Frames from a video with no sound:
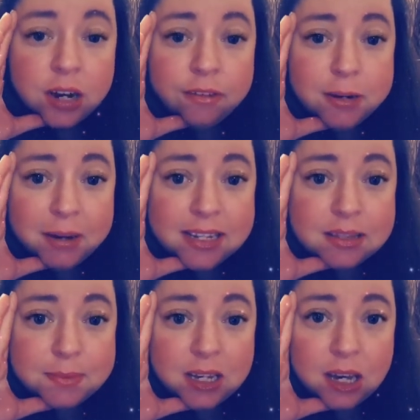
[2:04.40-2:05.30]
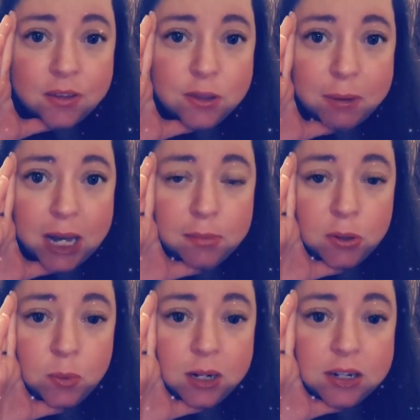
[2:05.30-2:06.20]
Reminds me of the
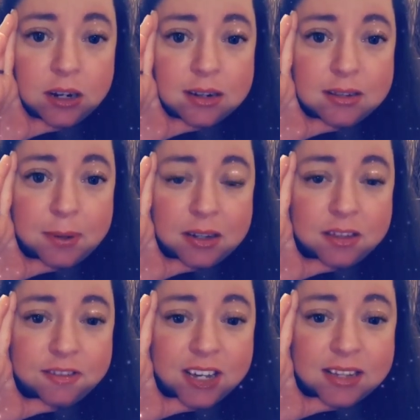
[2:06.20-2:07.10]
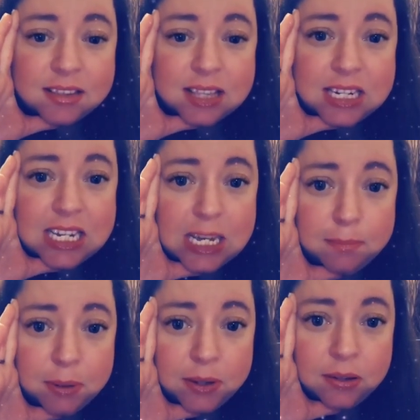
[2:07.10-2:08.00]
Bible where it talks about the face of the
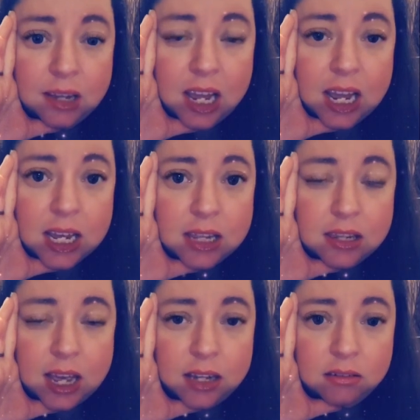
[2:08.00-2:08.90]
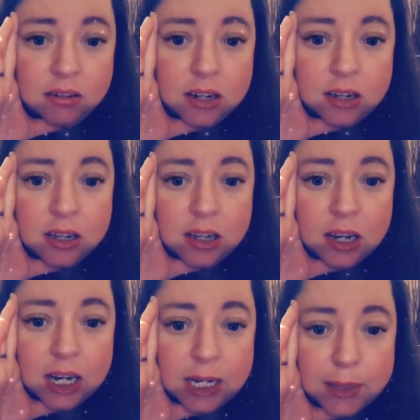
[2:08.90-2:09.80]
deep, and that
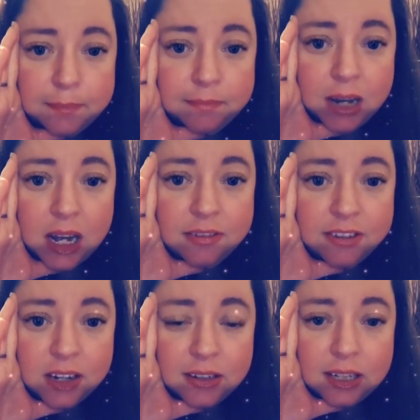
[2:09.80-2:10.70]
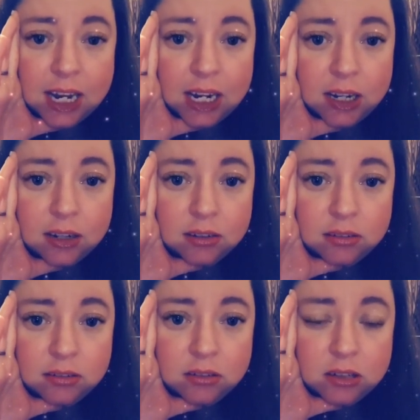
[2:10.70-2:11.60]
I felt like
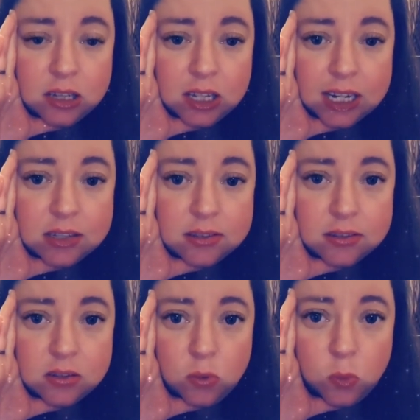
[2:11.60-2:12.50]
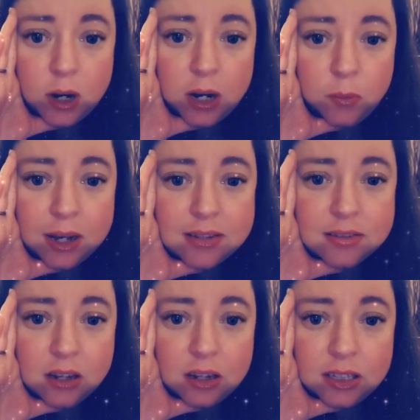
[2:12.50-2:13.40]
that's where I
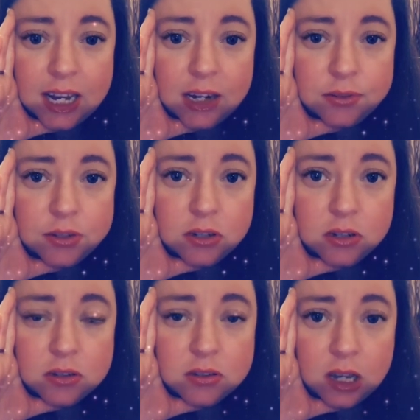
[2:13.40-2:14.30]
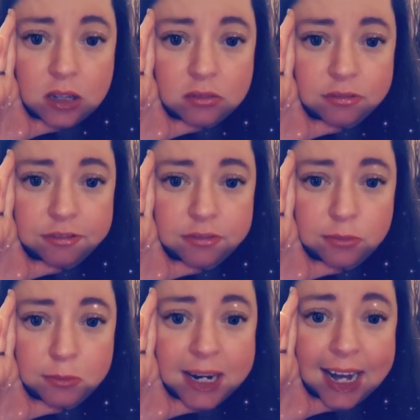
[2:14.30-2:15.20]
was, on the outskirts of
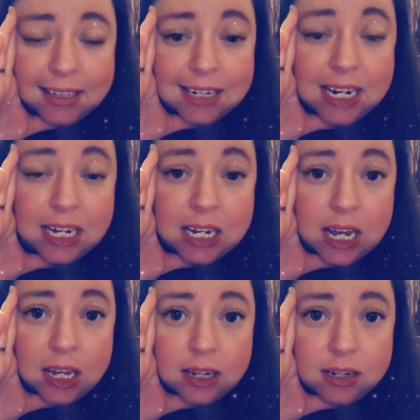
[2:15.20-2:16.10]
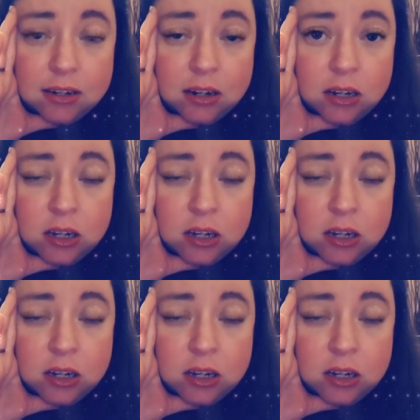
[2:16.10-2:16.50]
reality and